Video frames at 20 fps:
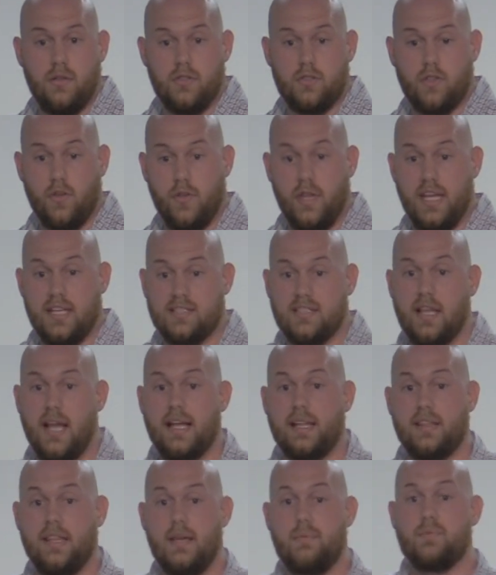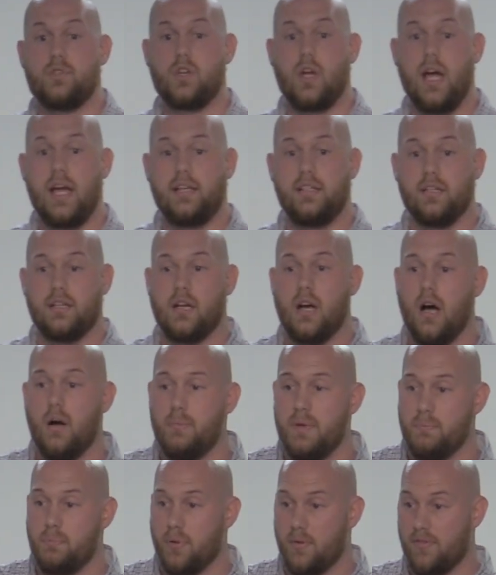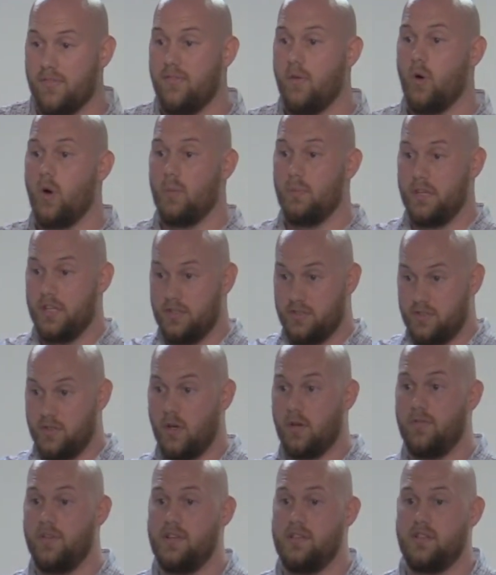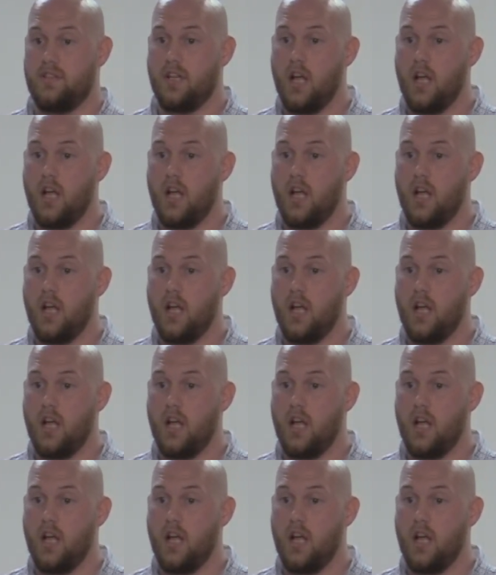So it's like them trying to come and perform the service,